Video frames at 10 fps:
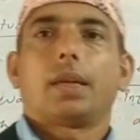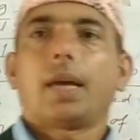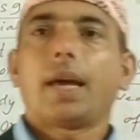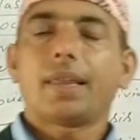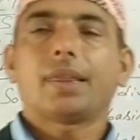
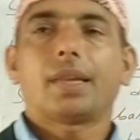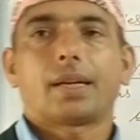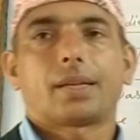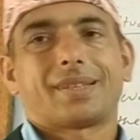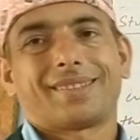And
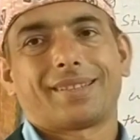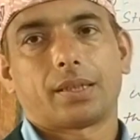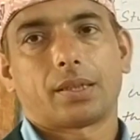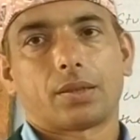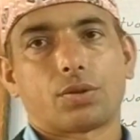that
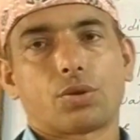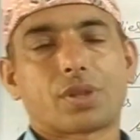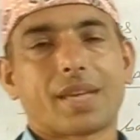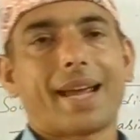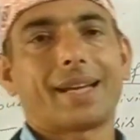
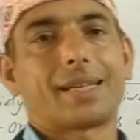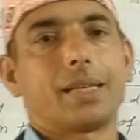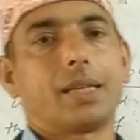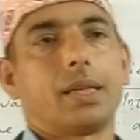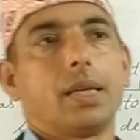
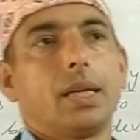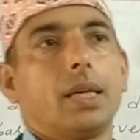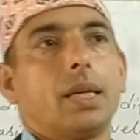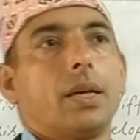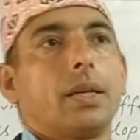society,
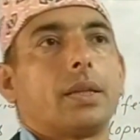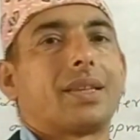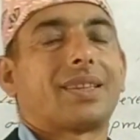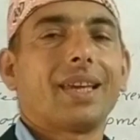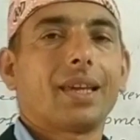
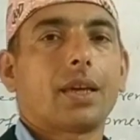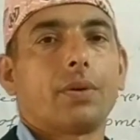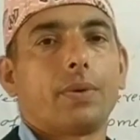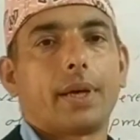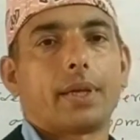the
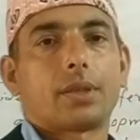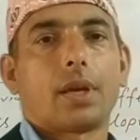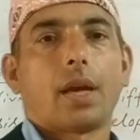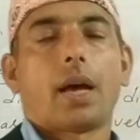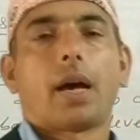thinking was
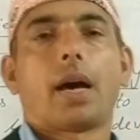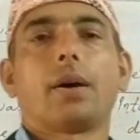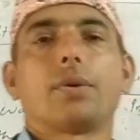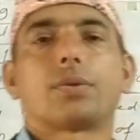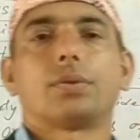
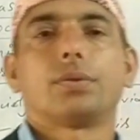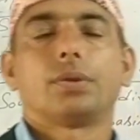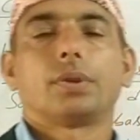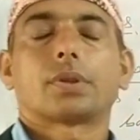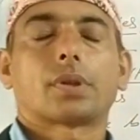how
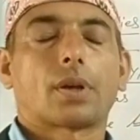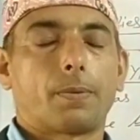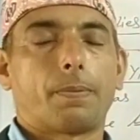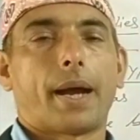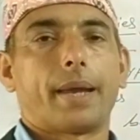to
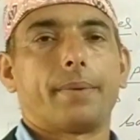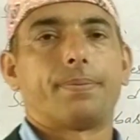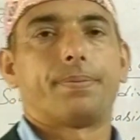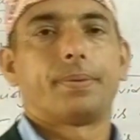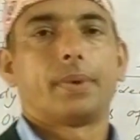
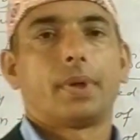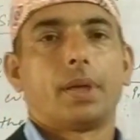survive.